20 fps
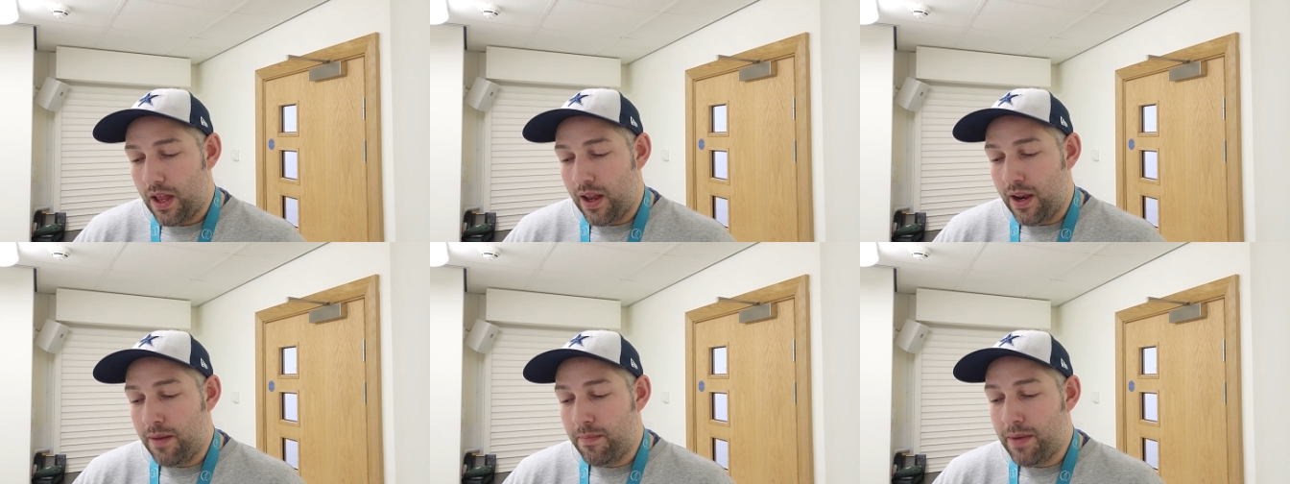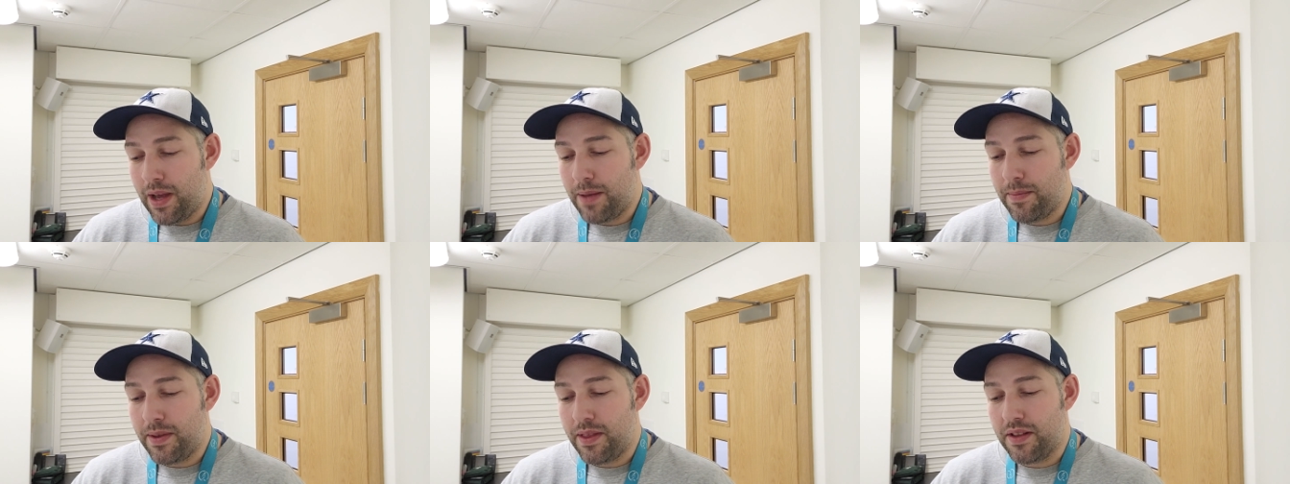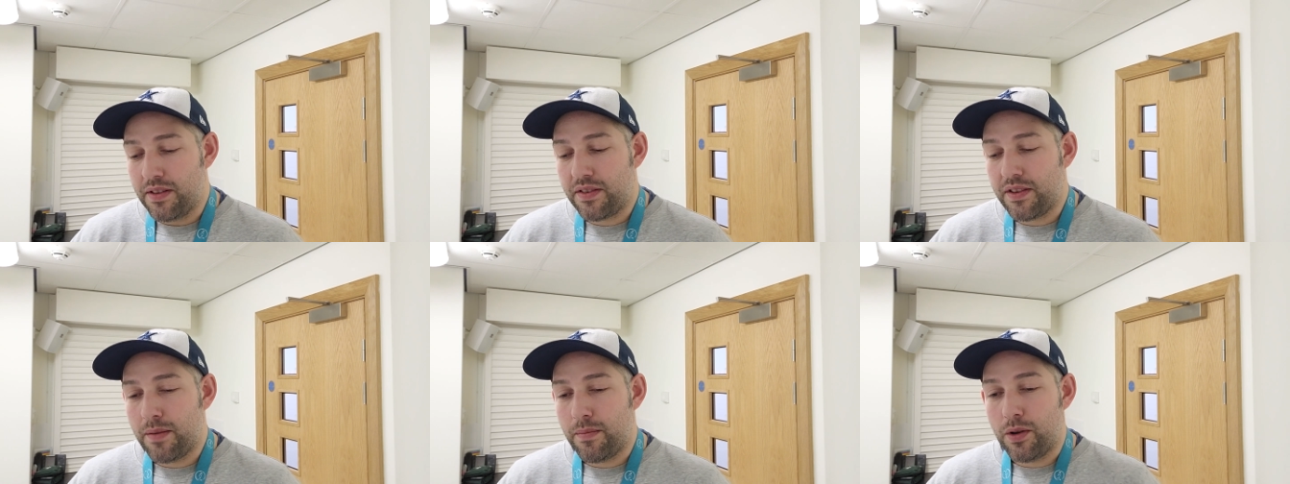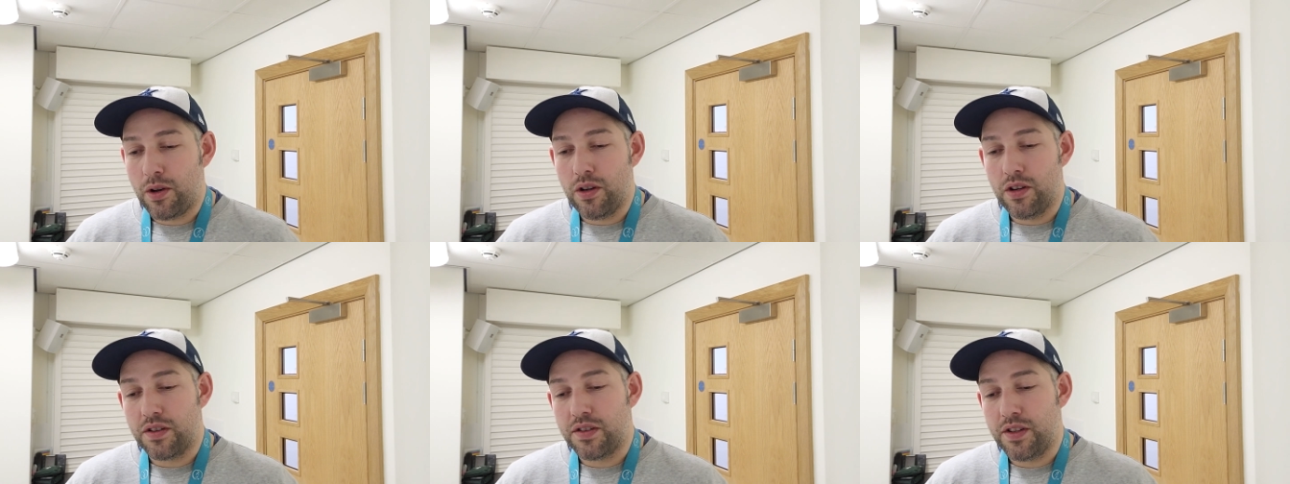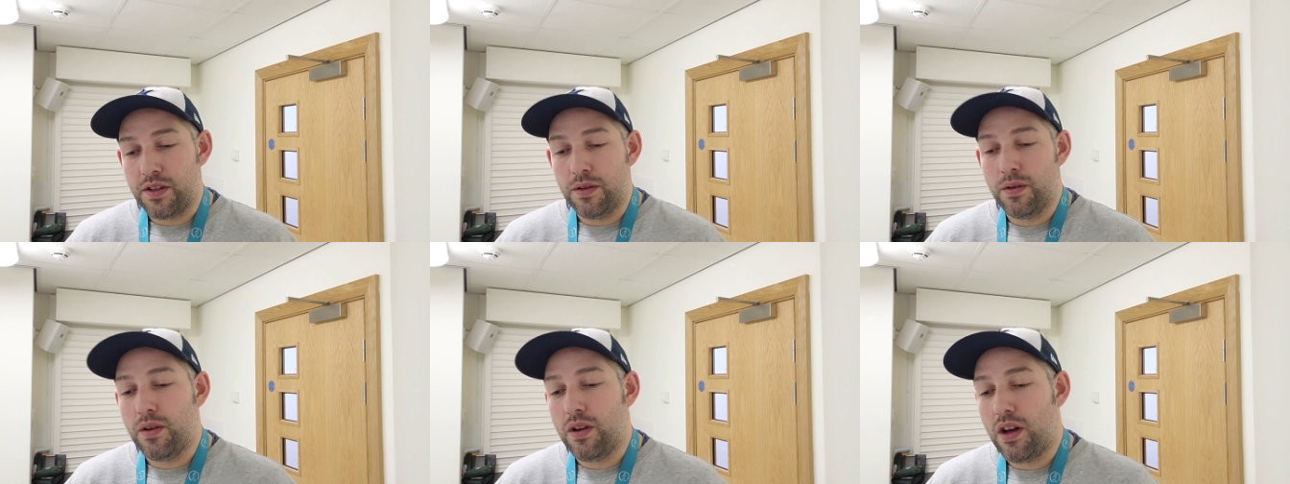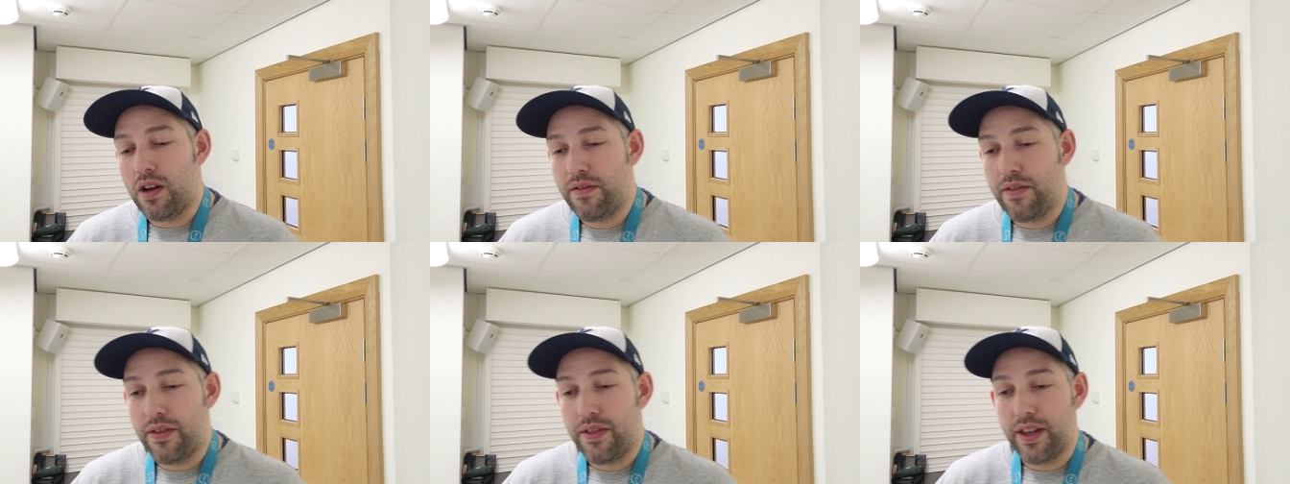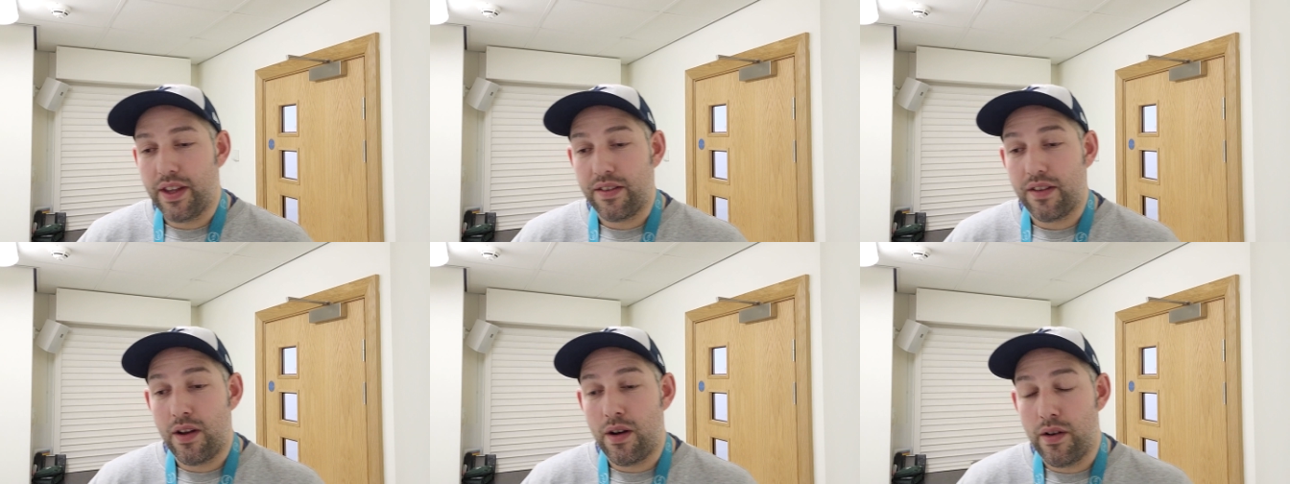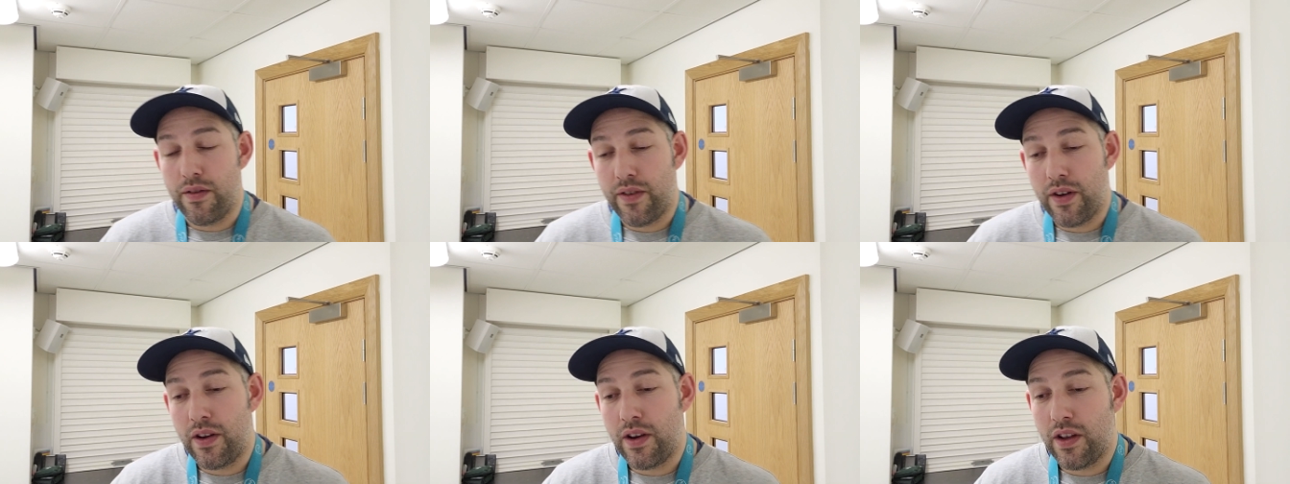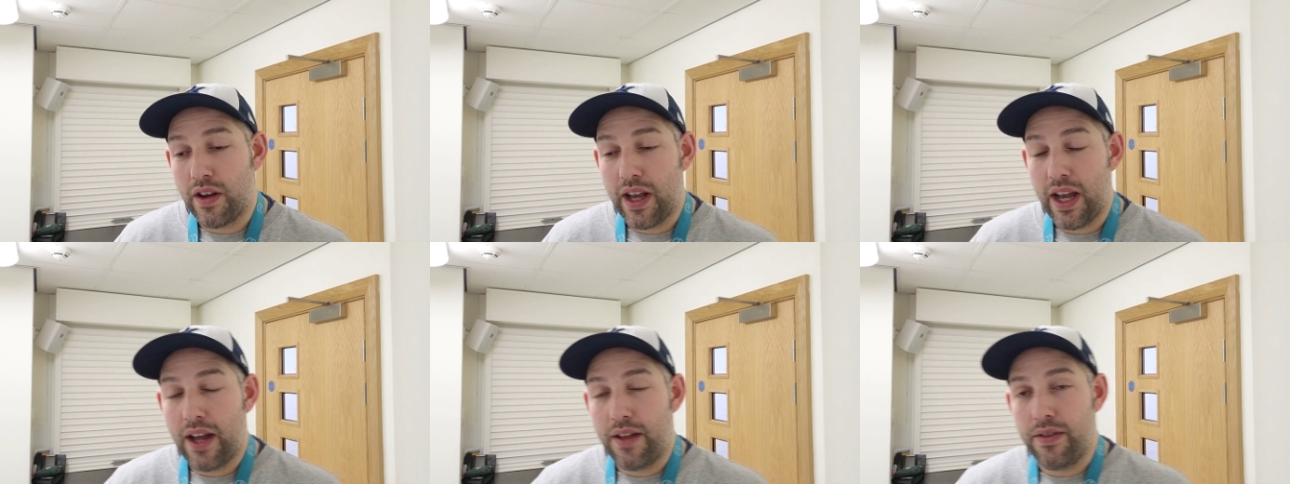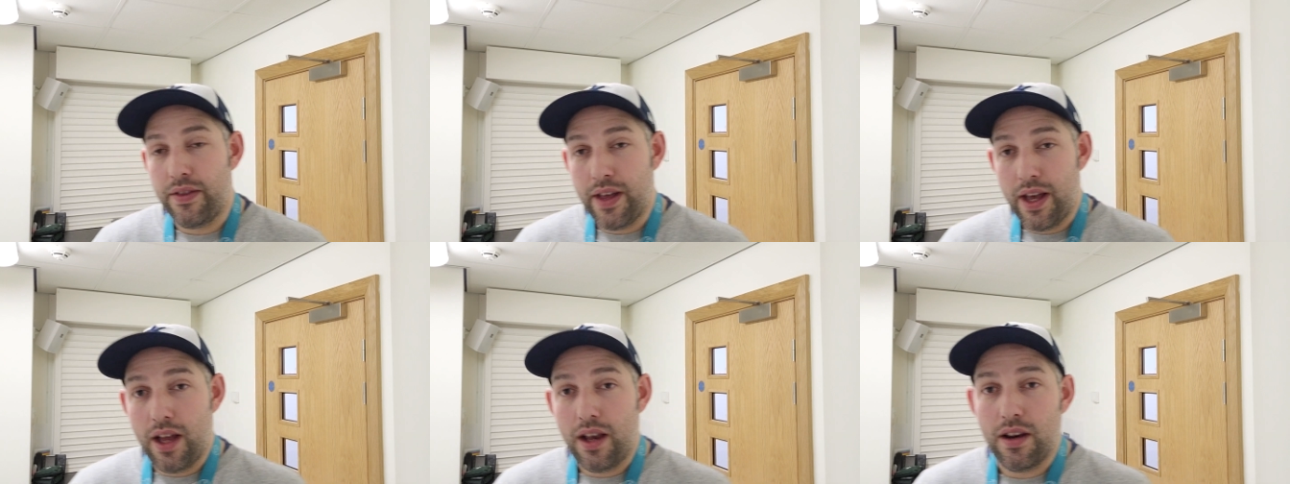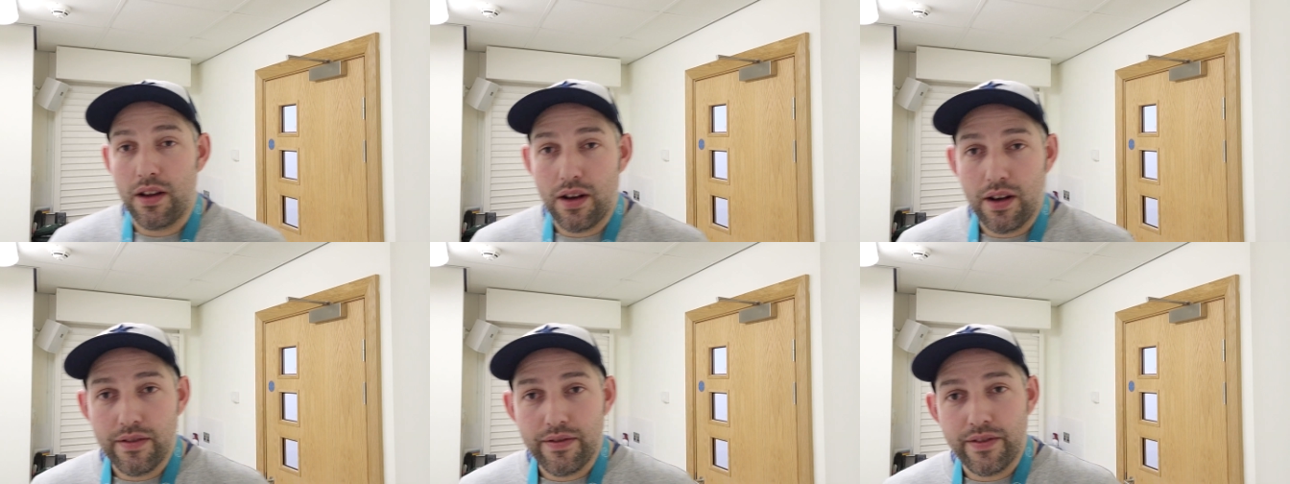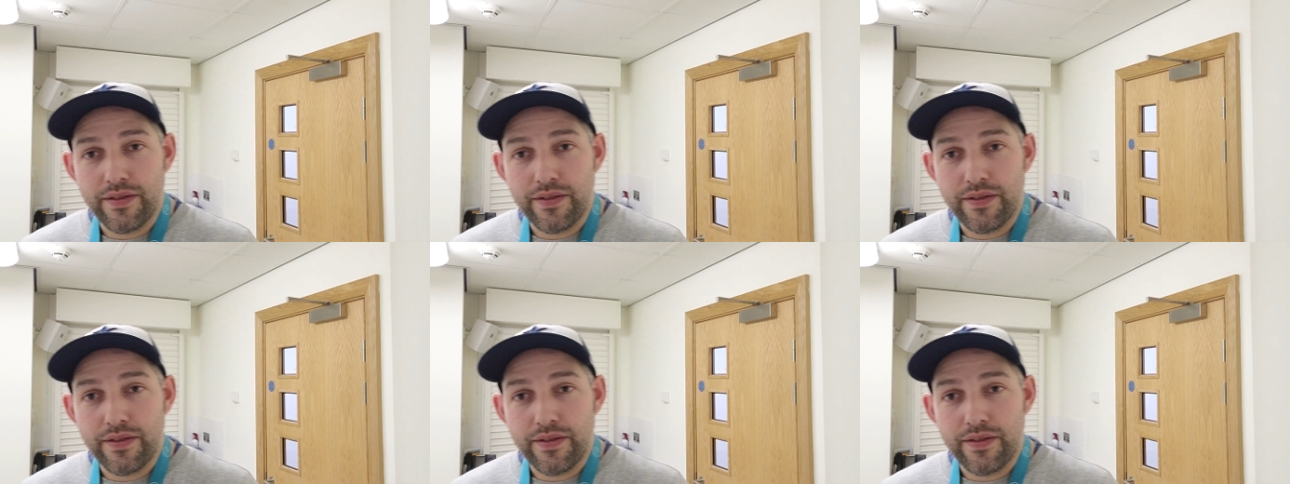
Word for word: And it may be that someone looks at your life and thinks, oh, if only I had their life,